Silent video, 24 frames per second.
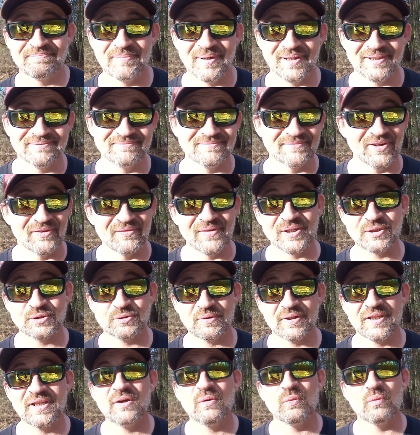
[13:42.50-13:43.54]
But
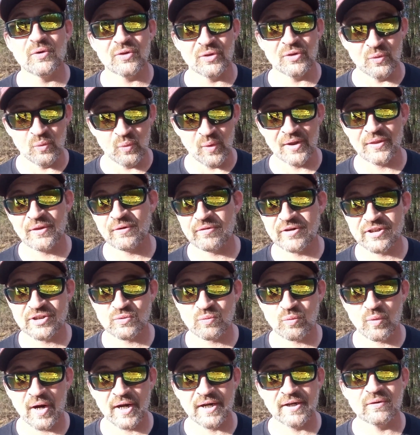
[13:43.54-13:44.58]
eventually, when the weather
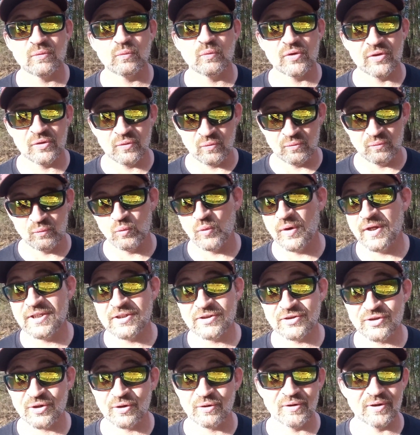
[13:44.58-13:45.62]
is right, when the
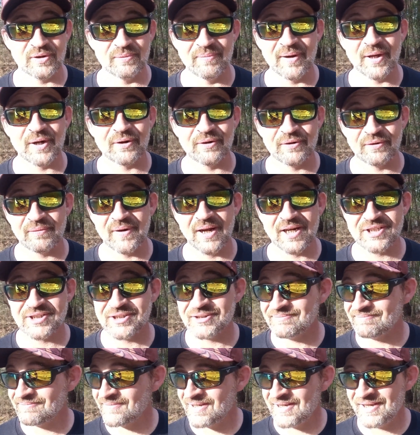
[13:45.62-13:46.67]
winds are in a better
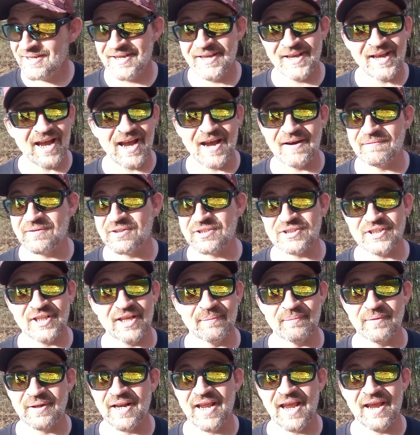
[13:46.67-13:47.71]
direction, obviously
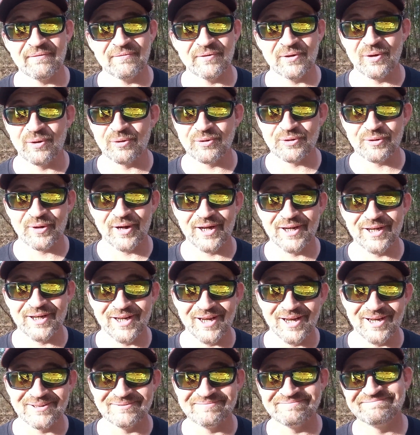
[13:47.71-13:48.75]
I'm going to have to go try it
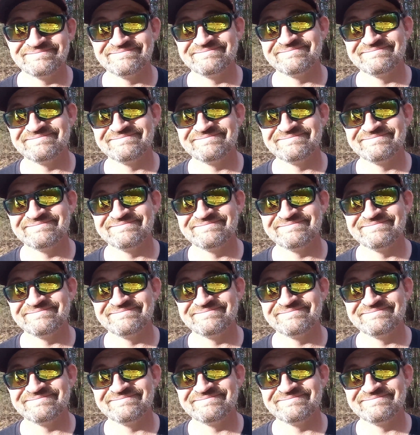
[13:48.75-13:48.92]
again.